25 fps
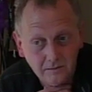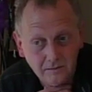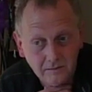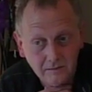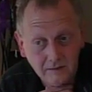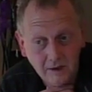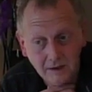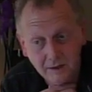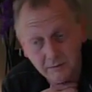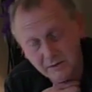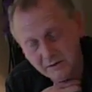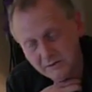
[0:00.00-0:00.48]

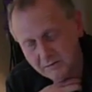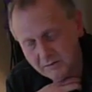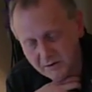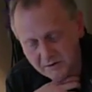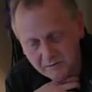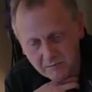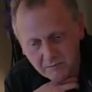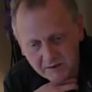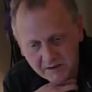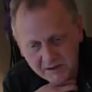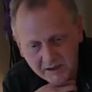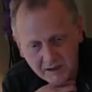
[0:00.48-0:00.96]

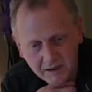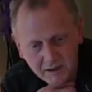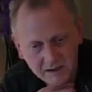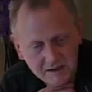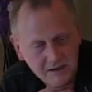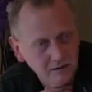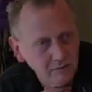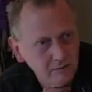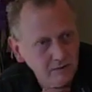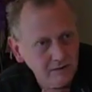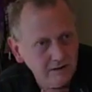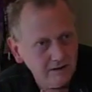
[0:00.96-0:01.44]
We
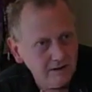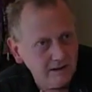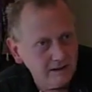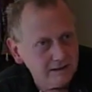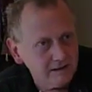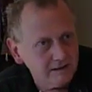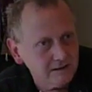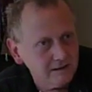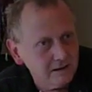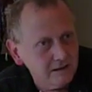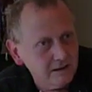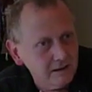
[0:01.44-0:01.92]
started with
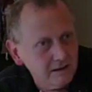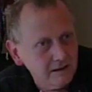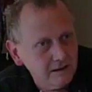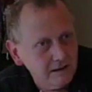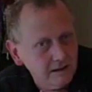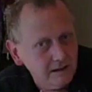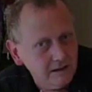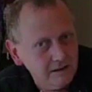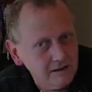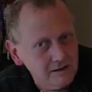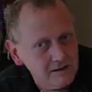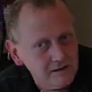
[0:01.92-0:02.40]
that in